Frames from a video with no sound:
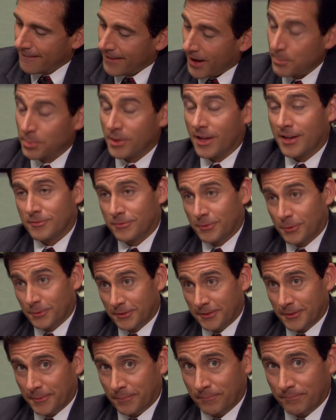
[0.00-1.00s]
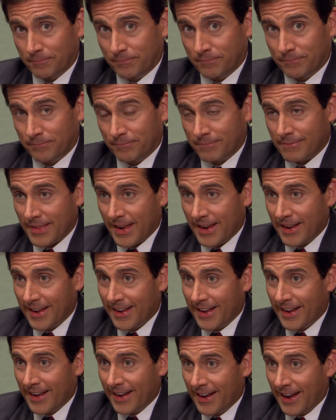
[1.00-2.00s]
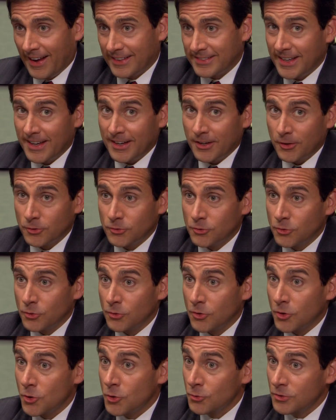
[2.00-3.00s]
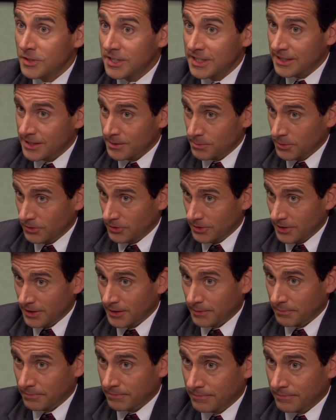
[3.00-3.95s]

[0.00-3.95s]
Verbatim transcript: I blindfold her. I take her to the Houdini Museum.